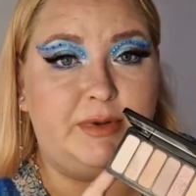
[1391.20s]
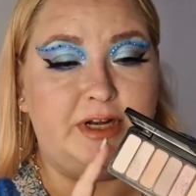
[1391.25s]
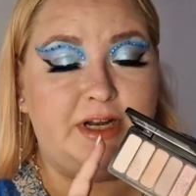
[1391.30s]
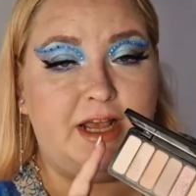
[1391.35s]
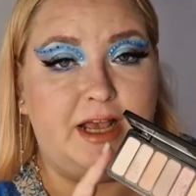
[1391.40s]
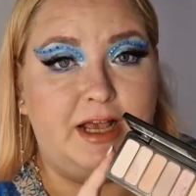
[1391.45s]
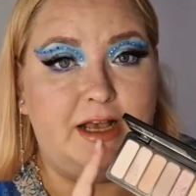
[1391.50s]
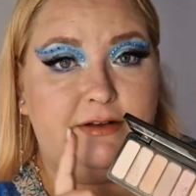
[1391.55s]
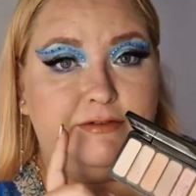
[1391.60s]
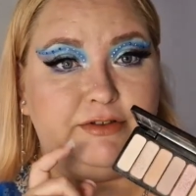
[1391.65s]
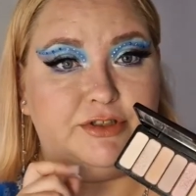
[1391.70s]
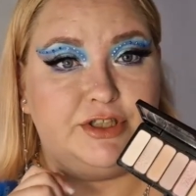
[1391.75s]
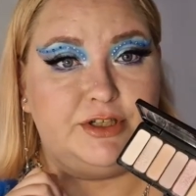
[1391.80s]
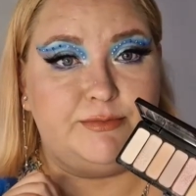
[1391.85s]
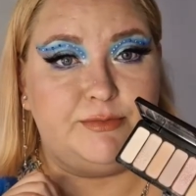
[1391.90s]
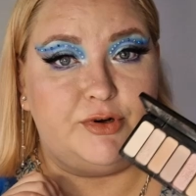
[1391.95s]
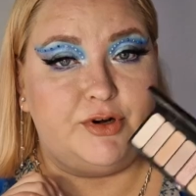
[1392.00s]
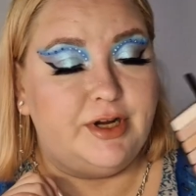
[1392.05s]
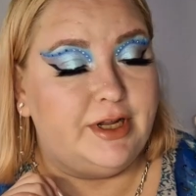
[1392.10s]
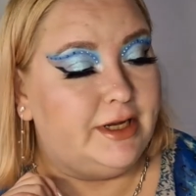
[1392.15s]
have
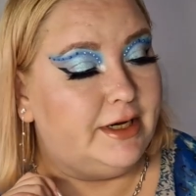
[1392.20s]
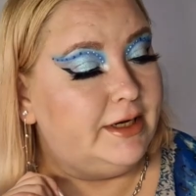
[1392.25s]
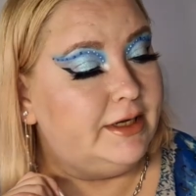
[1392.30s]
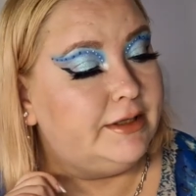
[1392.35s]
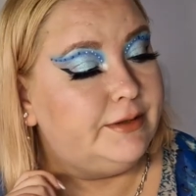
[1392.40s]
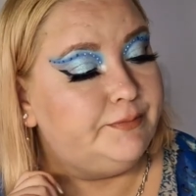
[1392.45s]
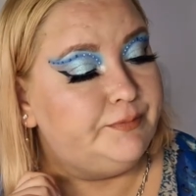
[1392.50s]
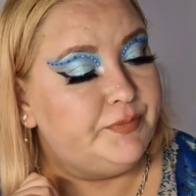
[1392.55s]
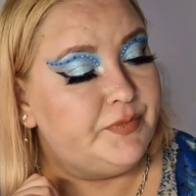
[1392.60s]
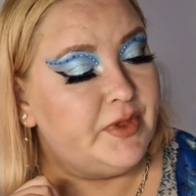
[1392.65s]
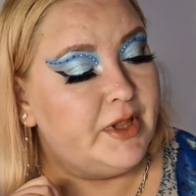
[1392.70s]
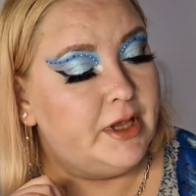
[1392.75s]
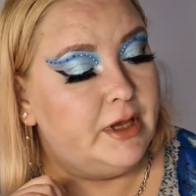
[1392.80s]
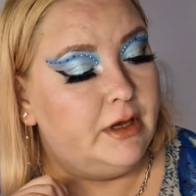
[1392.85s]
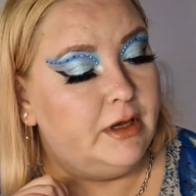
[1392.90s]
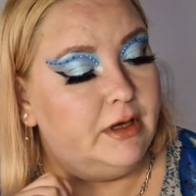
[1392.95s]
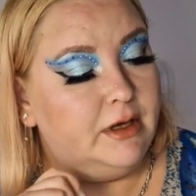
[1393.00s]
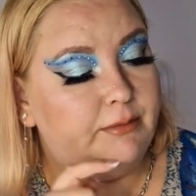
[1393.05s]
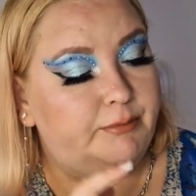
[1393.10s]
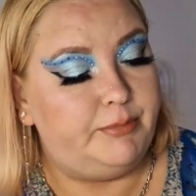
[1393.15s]
shimmer in it.
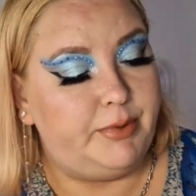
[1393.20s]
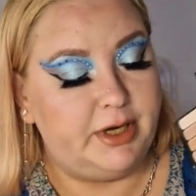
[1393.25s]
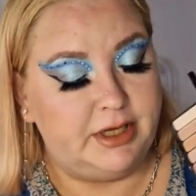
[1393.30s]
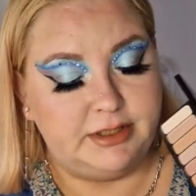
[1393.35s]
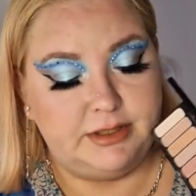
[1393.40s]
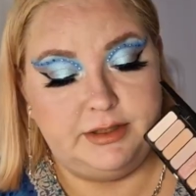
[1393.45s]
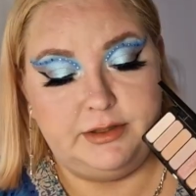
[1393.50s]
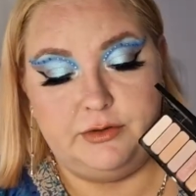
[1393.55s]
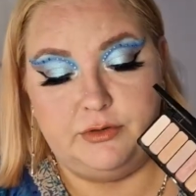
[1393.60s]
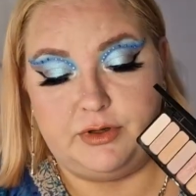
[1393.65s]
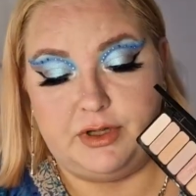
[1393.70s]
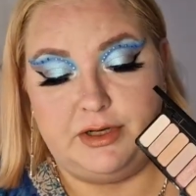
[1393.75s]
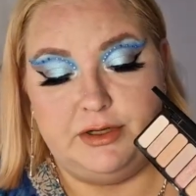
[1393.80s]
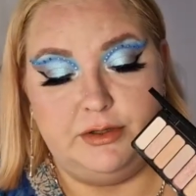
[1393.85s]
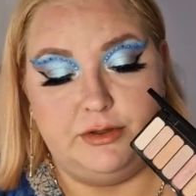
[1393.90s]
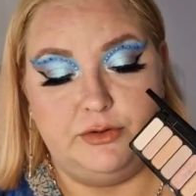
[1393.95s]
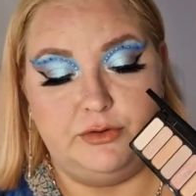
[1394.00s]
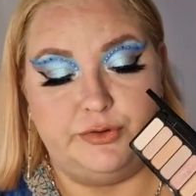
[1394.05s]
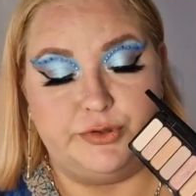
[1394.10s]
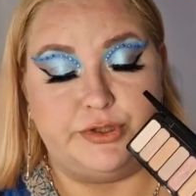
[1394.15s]
But you can
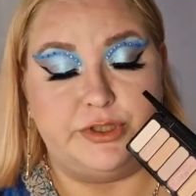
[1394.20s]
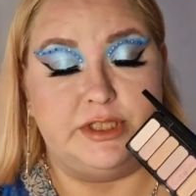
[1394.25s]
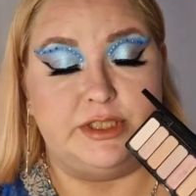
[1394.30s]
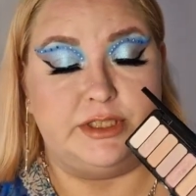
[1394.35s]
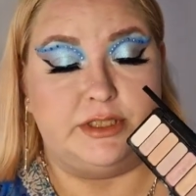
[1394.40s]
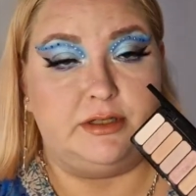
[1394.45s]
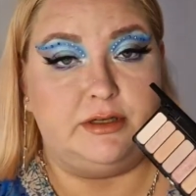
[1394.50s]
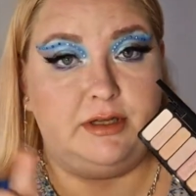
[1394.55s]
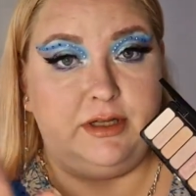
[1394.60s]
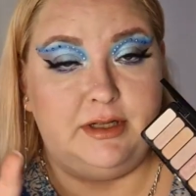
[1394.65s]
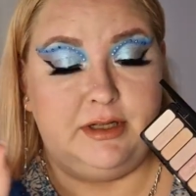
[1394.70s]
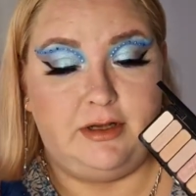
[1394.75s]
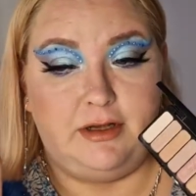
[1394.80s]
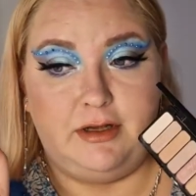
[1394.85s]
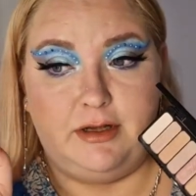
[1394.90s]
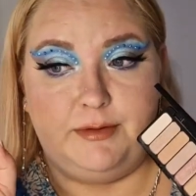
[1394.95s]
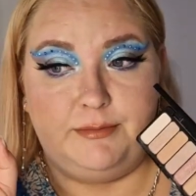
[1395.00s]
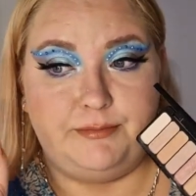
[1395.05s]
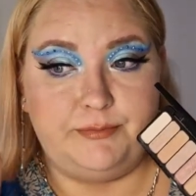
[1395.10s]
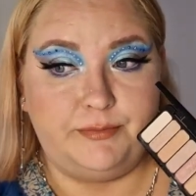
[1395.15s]
use this
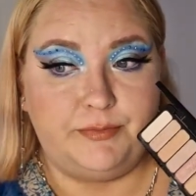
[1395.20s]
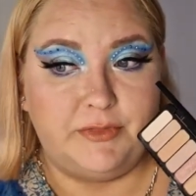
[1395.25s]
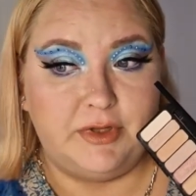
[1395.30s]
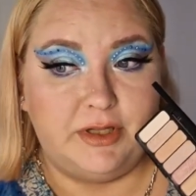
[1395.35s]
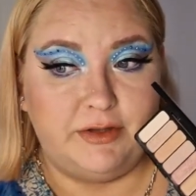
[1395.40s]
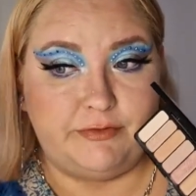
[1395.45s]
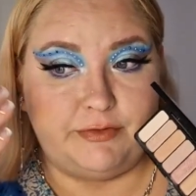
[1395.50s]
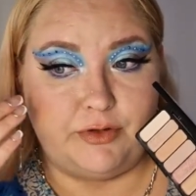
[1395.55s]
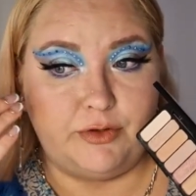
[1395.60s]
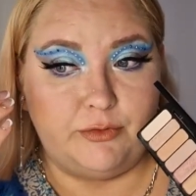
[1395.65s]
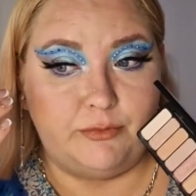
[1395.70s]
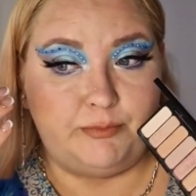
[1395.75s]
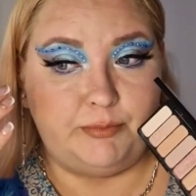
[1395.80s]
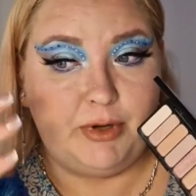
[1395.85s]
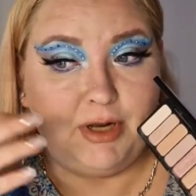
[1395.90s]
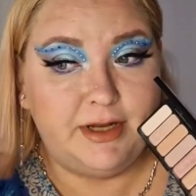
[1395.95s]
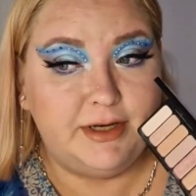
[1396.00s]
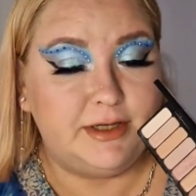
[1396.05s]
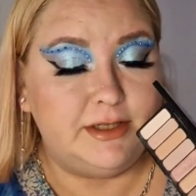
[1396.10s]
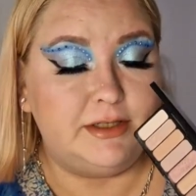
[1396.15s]
if you
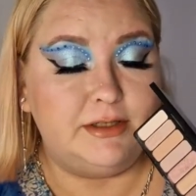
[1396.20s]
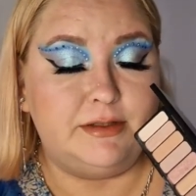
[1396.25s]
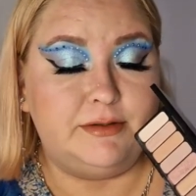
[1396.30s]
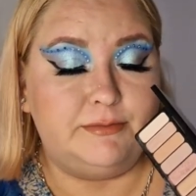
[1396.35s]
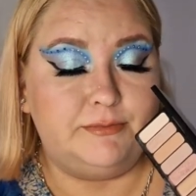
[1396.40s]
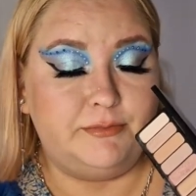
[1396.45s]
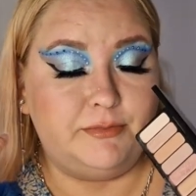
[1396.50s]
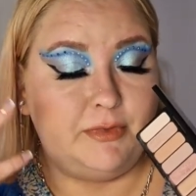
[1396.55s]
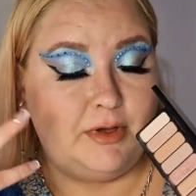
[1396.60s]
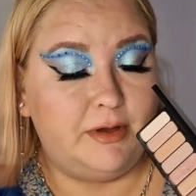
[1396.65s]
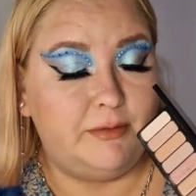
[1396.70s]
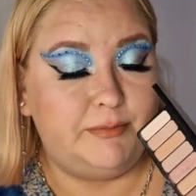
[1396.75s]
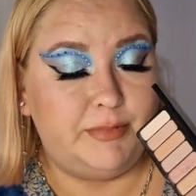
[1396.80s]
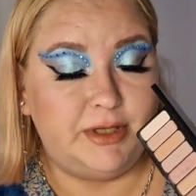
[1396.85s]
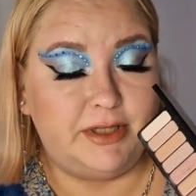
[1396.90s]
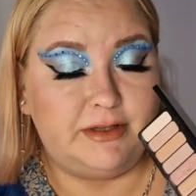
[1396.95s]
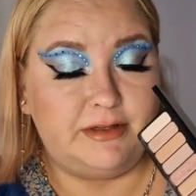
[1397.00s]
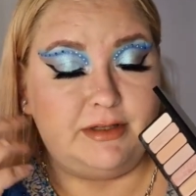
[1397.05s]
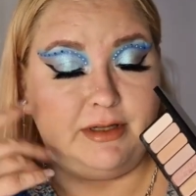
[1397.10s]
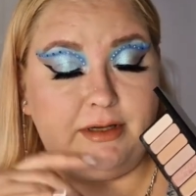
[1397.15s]
blend it a
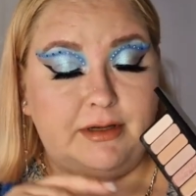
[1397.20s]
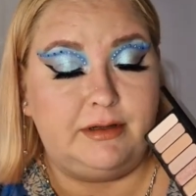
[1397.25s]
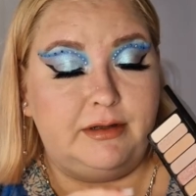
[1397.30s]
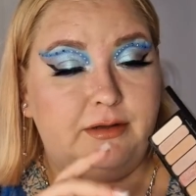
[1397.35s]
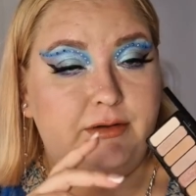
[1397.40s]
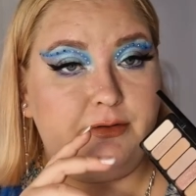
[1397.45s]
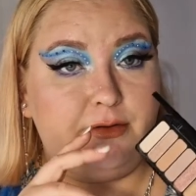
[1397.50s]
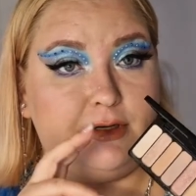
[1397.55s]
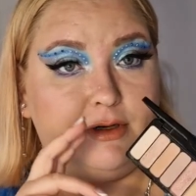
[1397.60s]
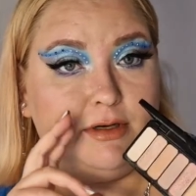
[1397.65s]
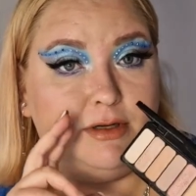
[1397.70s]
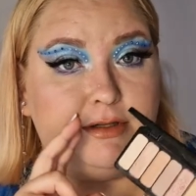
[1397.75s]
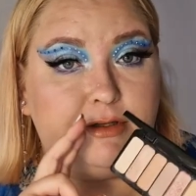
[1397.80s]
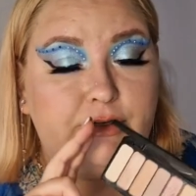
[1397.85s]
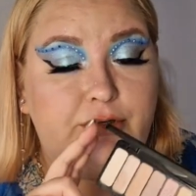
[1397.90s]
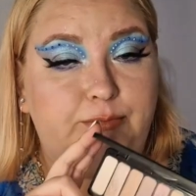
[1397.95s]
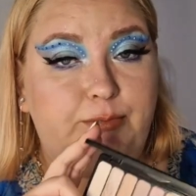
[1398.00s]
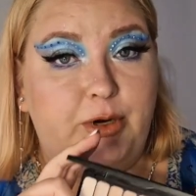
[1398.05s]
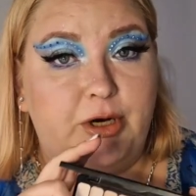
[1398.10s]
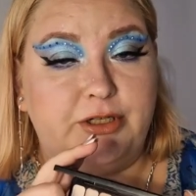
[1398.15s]
bit, the
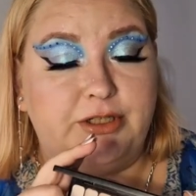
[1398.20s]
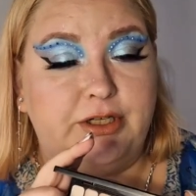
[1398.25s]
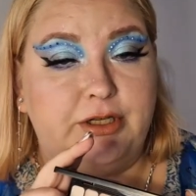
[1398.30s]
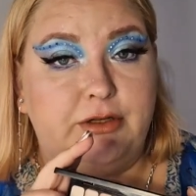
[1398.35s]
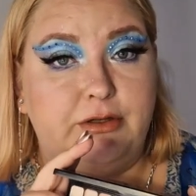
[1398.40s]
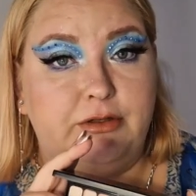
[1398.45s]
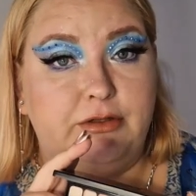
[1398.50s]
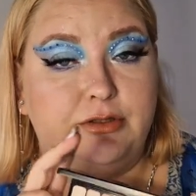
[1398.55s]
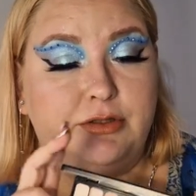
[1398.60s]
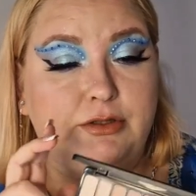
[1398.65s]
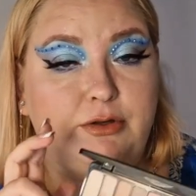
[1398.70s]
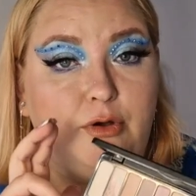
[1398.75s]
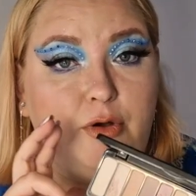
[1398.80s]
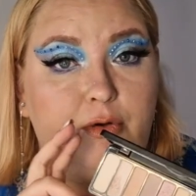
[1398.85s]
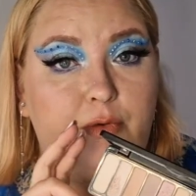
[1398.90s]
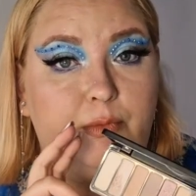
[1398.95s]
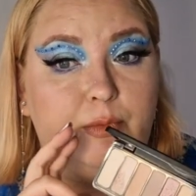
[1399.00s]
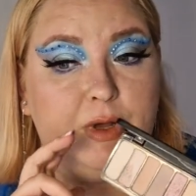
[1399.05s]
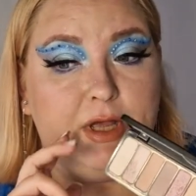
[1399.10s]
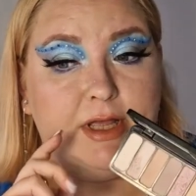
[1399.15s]
glitter particles
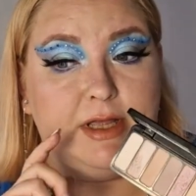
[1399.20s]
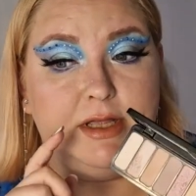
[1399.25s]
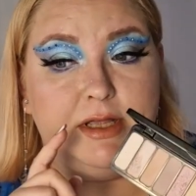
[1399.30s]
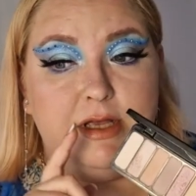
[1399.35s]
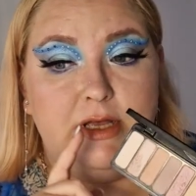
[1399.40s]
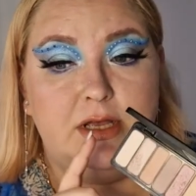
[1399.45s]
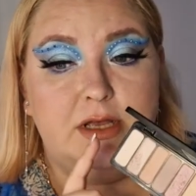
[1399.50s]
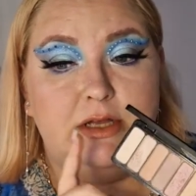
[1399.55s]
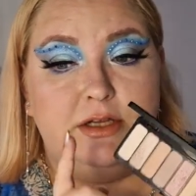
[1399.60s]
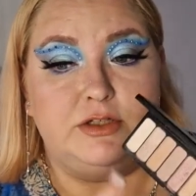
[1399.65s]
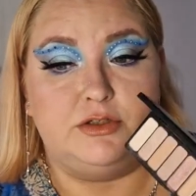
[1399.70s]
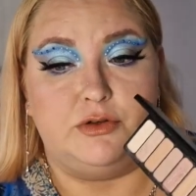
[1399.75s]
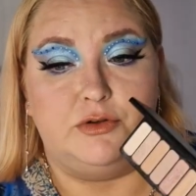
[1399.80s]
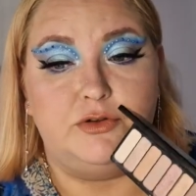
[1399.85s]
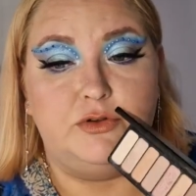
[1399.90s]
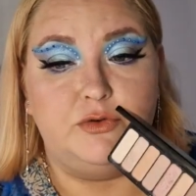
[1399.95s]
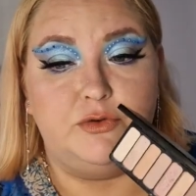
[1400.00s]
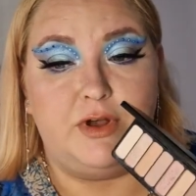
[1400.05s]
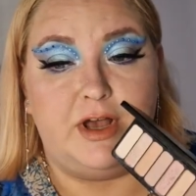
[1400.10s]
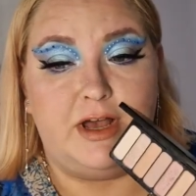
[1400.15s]
go away, so
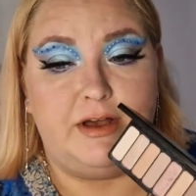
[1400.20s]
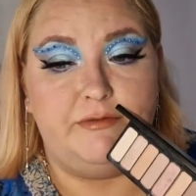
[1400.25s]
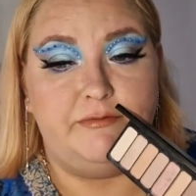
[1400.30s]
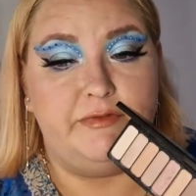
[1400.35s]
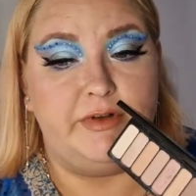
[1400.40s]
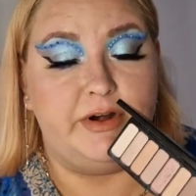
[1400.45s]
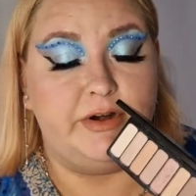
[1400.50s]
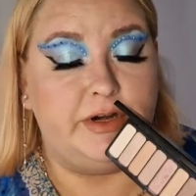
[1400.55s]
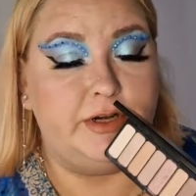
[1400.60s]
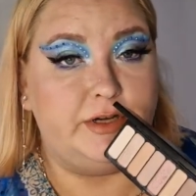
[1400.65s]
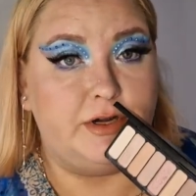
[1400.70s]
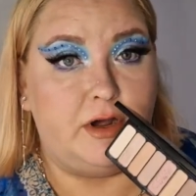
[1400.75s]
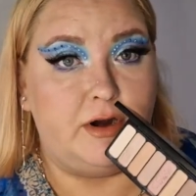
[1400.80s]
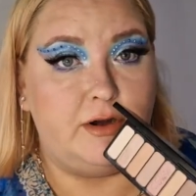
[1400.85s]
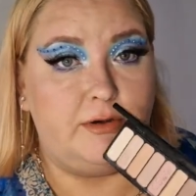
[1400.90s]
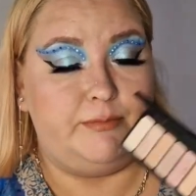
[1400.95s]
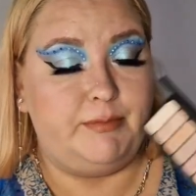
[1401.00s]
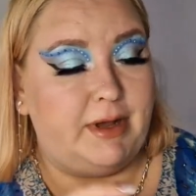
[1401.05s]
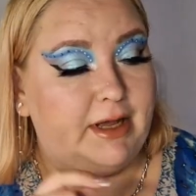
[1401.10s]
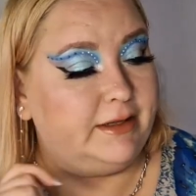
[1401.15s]
you have very
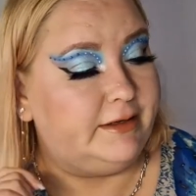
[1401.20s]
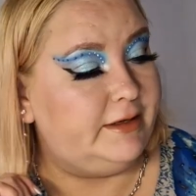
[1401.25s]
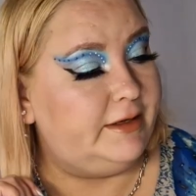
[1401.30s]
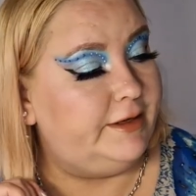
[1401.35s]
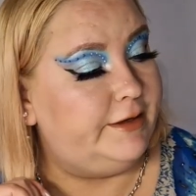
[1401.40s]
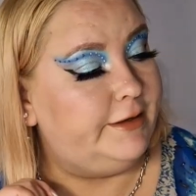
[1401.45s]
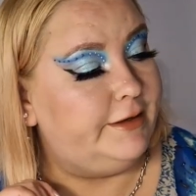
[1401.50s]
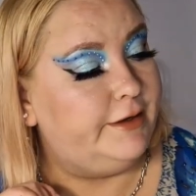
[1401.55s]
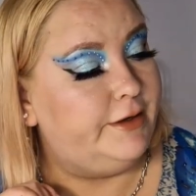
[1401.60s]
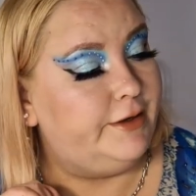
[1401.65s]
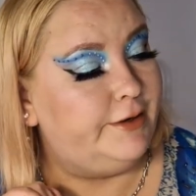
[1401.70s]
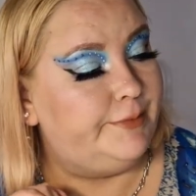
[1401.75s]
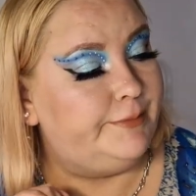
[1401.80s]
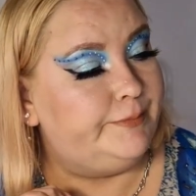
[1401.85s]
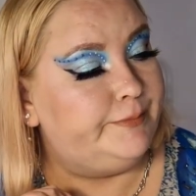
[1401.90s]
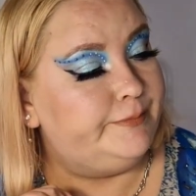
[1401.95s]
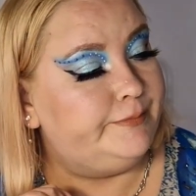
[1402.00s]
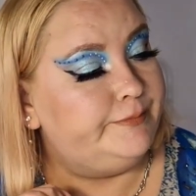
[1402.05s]
dark matte in here.